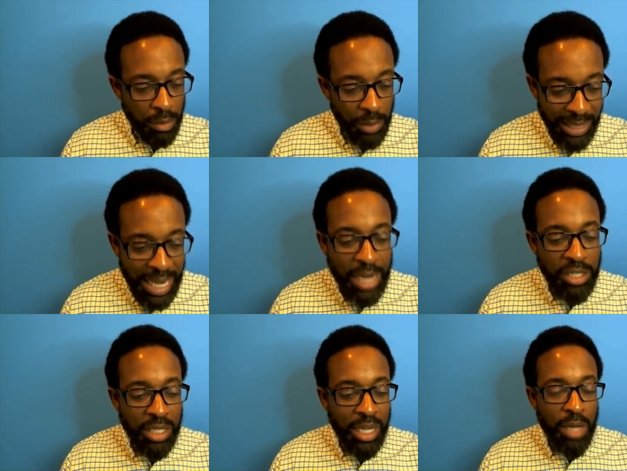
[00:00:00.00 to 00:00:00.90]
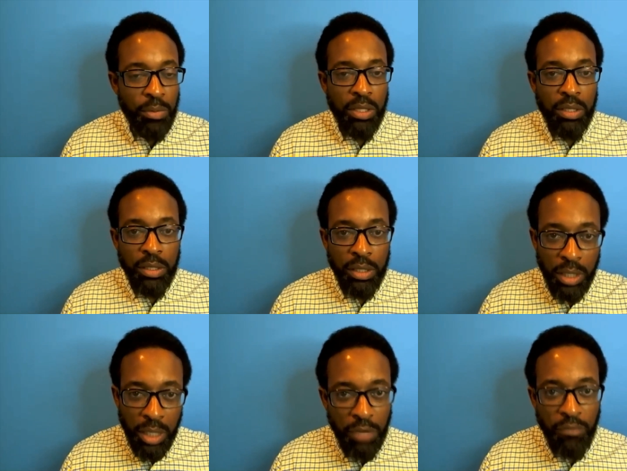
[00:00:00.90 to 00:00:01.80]
We attached the cables.
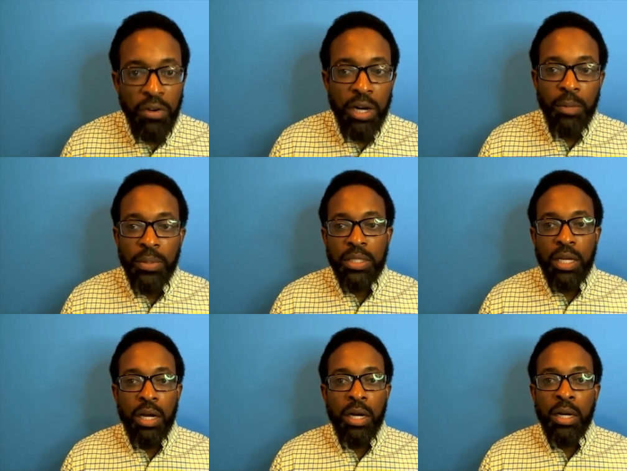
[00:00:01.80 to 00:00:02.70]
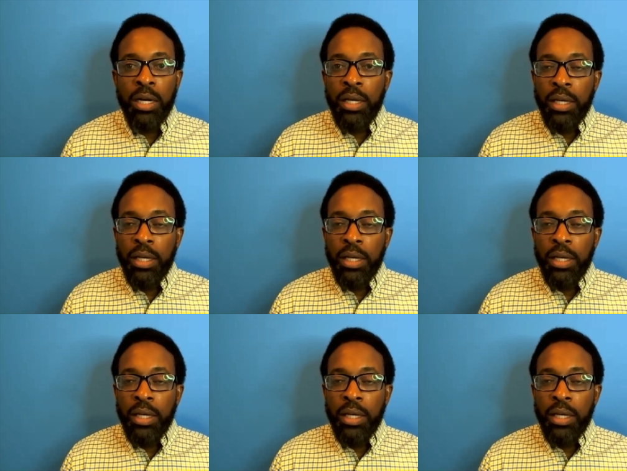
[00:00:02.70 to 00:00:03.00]
He fired up his car.